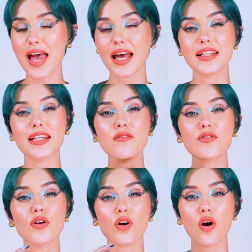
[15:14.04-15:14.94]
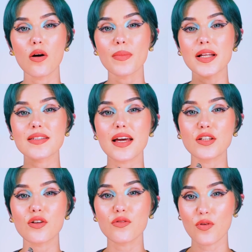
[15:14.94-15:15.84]
and leave your comments
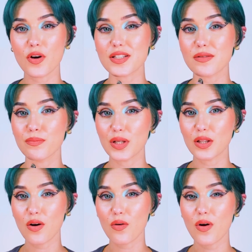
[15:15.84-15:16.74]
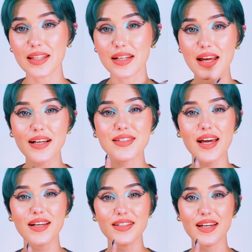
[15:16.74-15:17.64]
and your voice below. The next
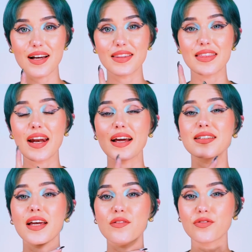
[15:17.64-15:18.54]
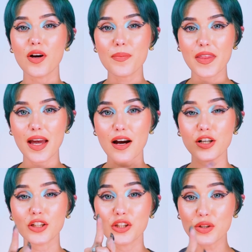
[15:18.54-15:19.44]
idea that I take from
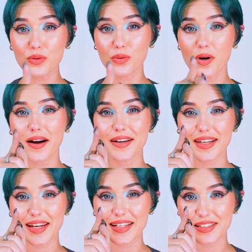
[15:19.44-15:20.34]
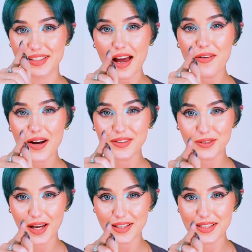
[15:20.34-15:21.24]
there, you are getting direct
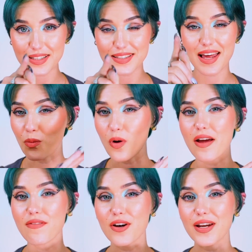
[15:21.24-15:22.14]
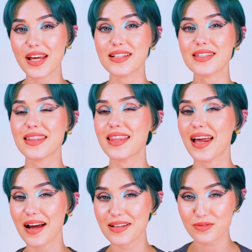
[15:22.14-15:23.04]
credit or whatever it is
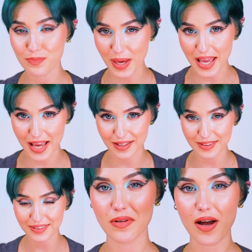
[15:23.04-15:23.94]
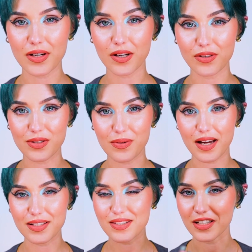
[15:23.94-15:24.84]
that I pick. I'm counting on you
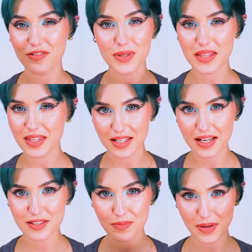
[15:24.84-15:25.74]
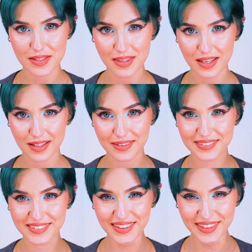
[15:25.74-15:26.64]
guys to give me the next best
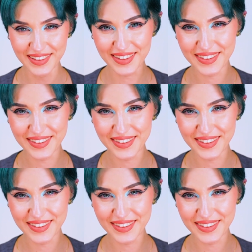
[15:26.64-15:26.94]
thing.